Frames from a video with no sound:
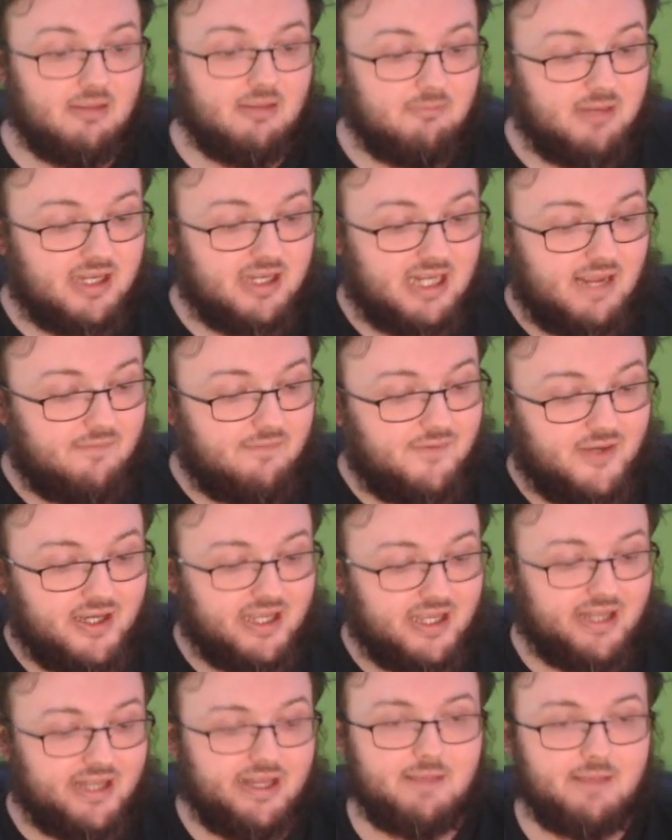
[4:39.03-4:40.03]
Because I feel
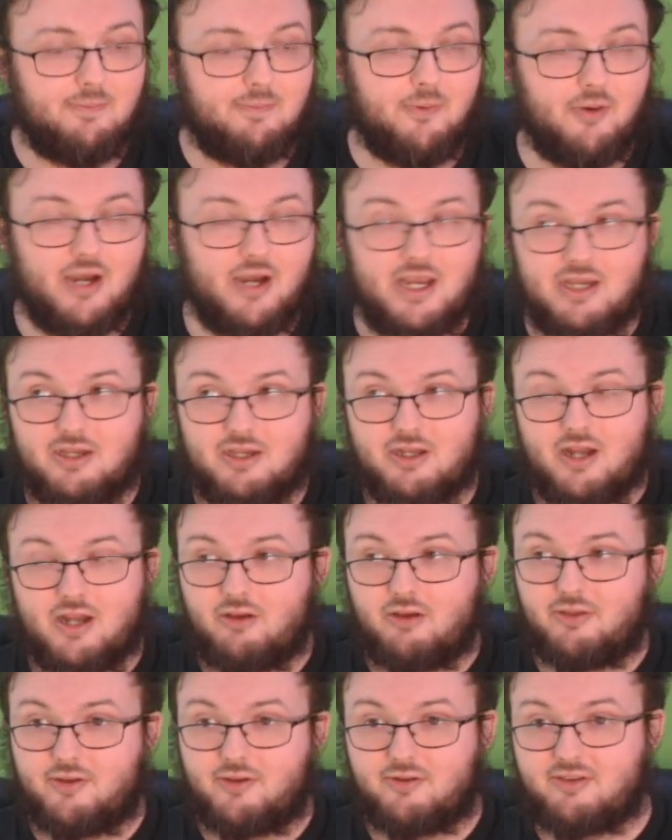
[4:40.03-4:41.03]
like at this point, you
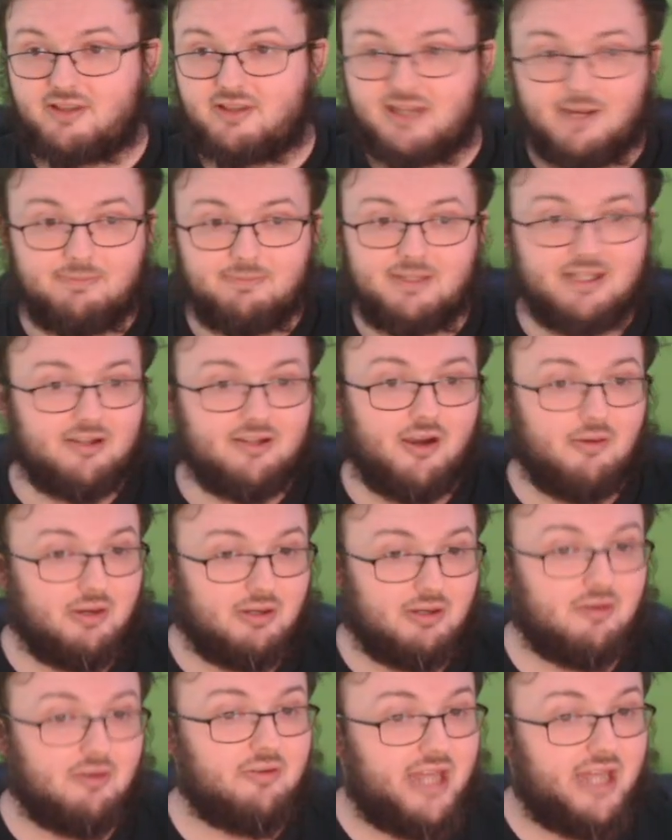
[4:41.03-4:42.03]
know, there's something
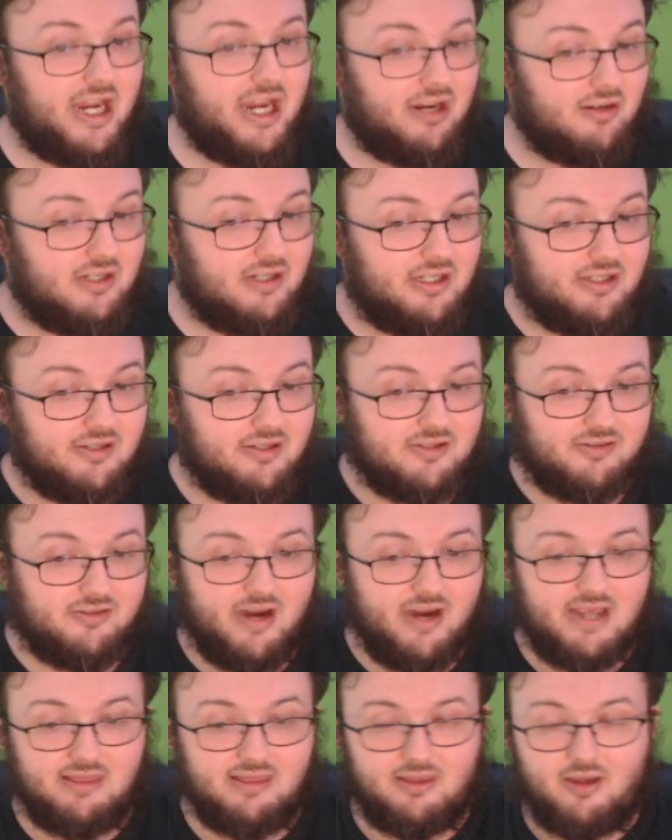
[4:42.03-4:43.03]
going on there. The
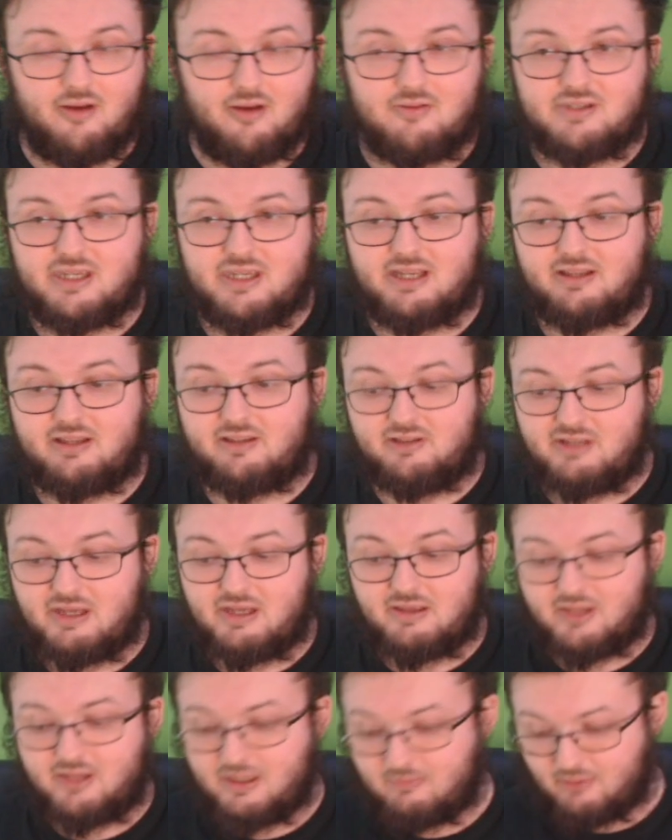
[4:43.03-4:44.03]
strength coaches
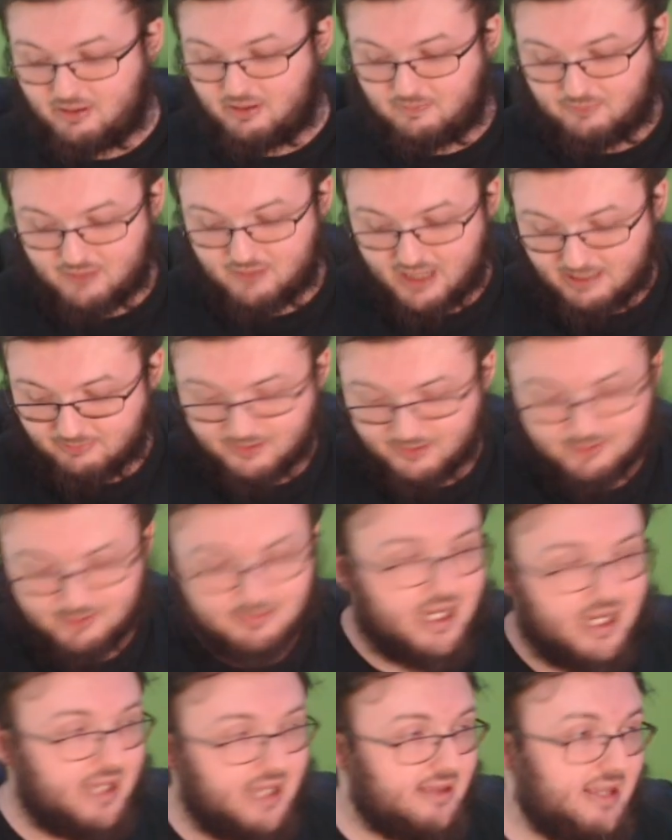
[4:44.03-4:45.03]
clearly were a problem.
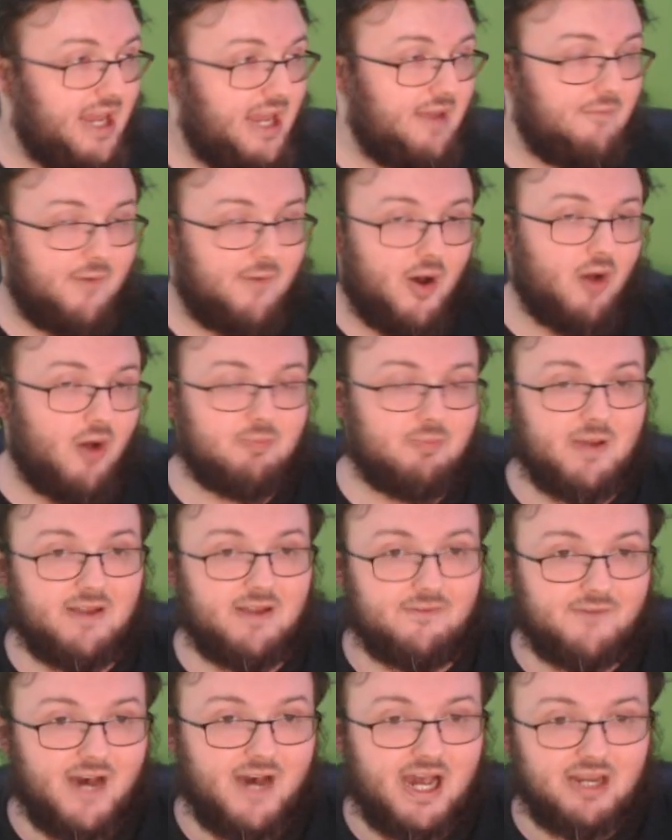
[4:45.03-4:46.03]
They've all been
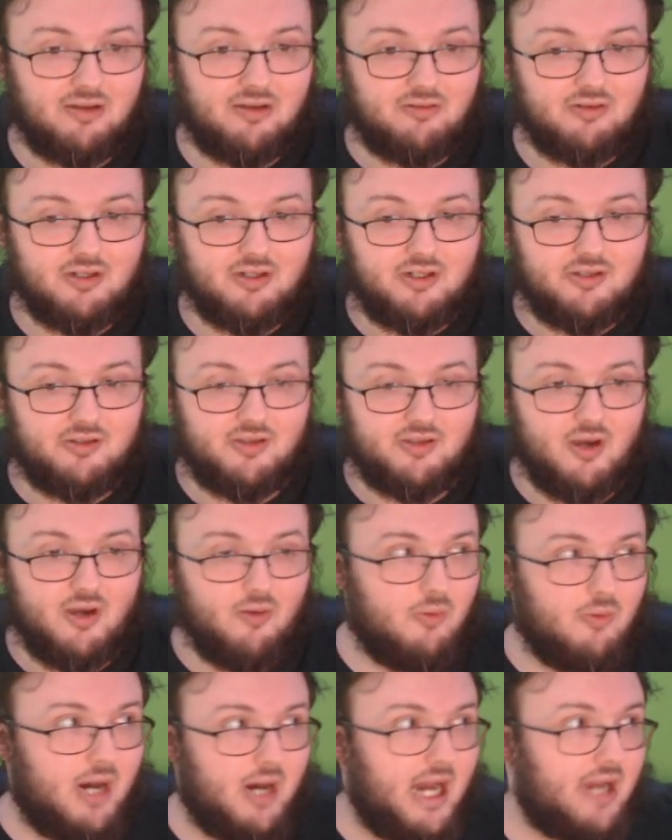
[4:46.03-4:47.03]
fired. So
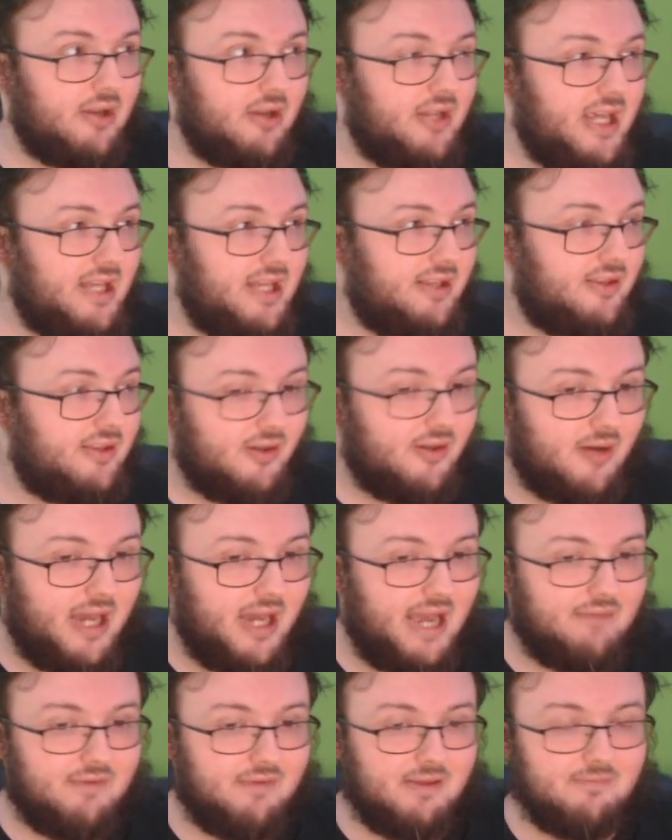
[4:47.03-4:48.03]
why are they still
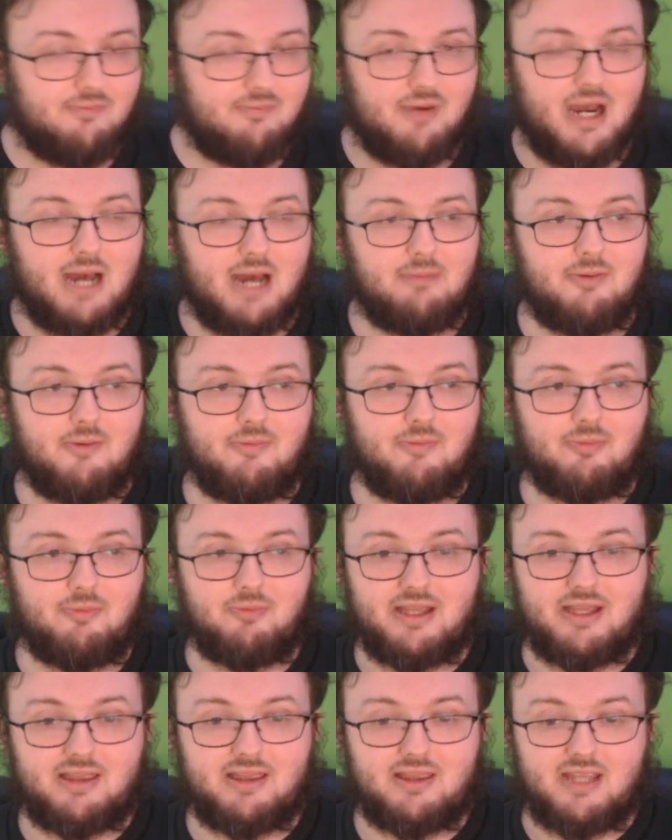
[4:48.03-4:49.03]
having problems
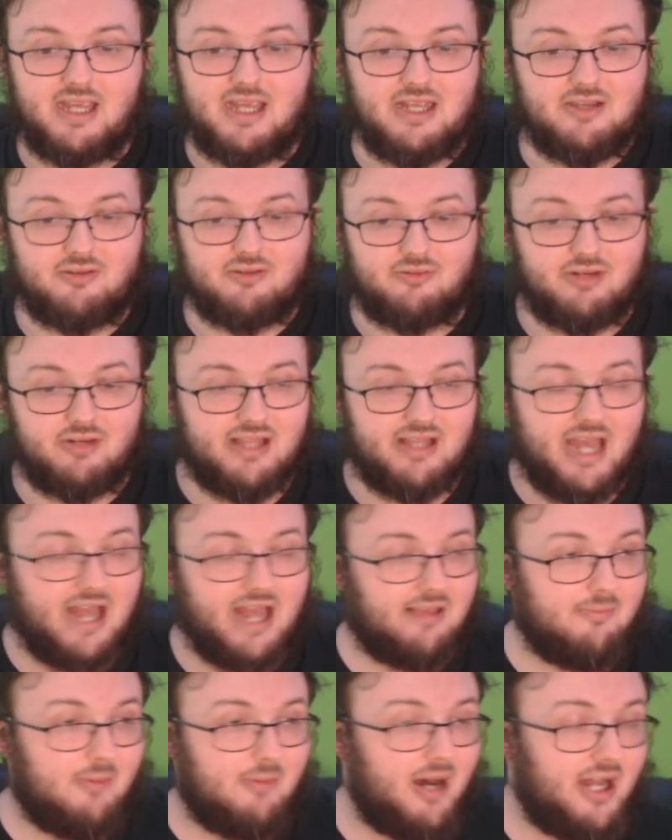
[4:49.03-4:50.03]
with injuries
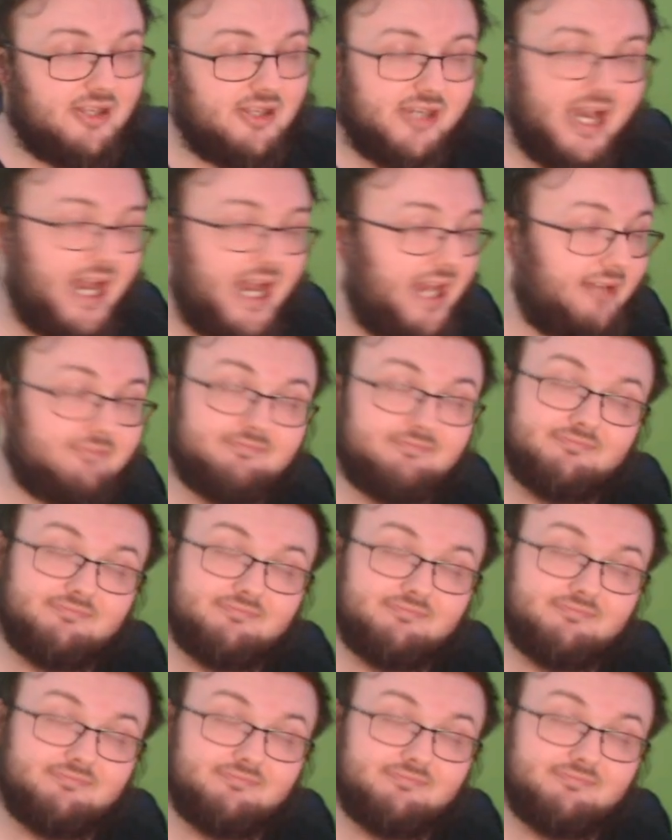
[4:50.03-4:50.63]
as much? I